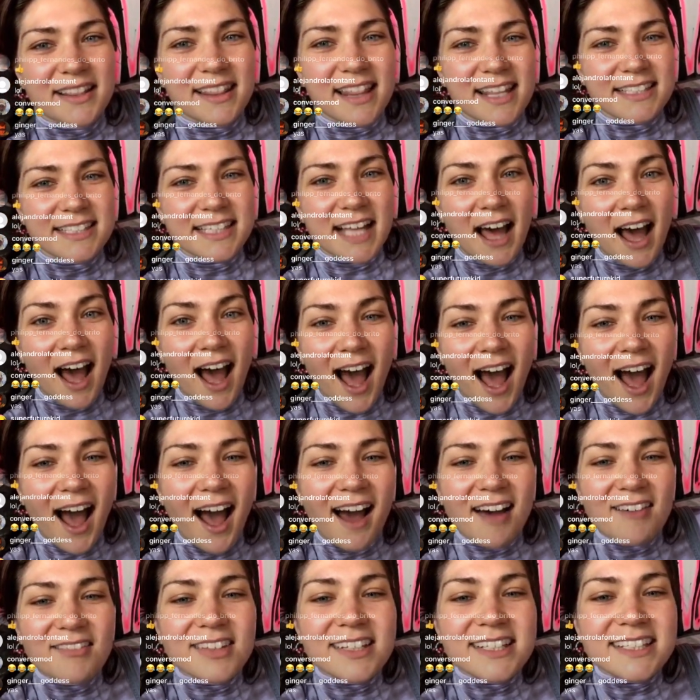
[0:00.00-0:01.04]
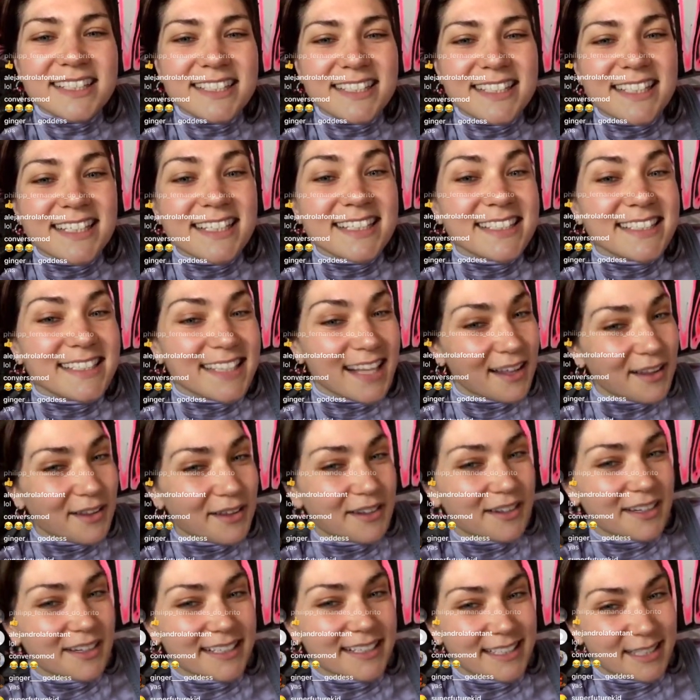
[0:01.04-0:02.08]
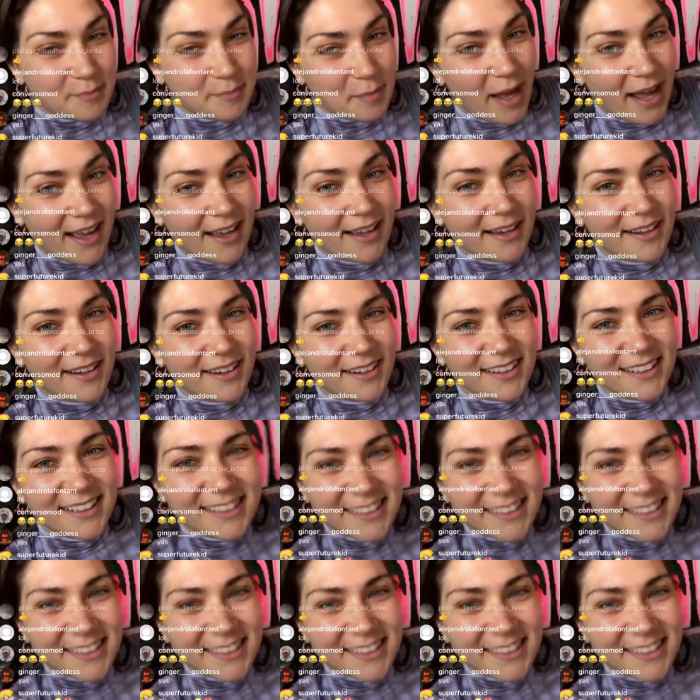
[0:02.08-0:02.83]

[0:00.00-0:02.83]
It's obviously a celery smile.